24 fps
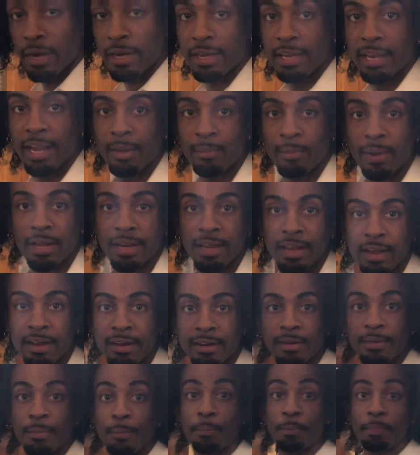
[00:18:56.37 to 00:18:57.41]
working at right
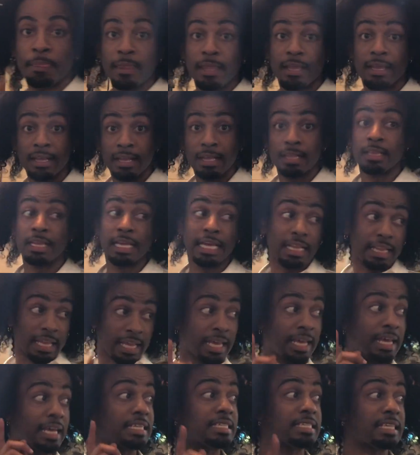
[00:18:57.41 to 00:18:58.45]
now.
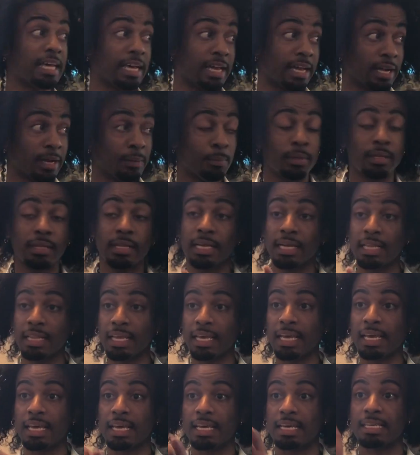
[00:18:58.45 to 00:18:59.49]
Lily is here, but
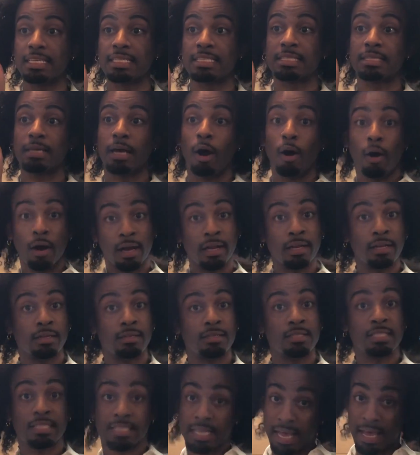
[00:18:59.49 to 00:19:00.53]
Lily is
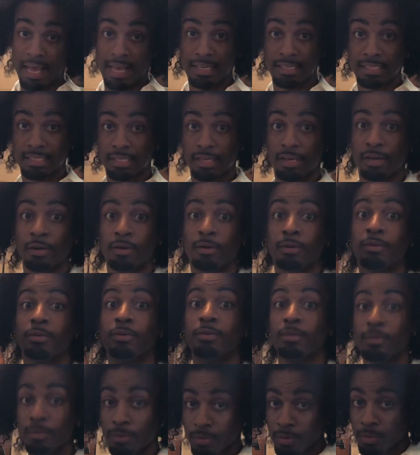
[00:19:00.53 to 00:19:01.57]
on set. So
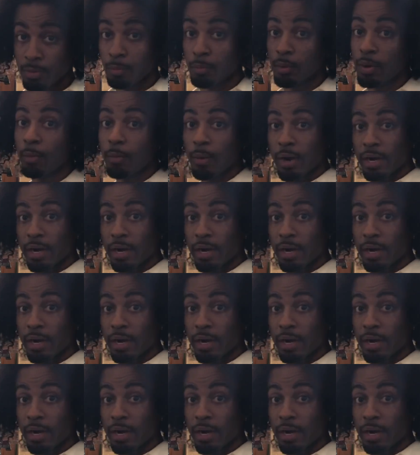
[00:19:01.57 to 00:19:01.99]
we're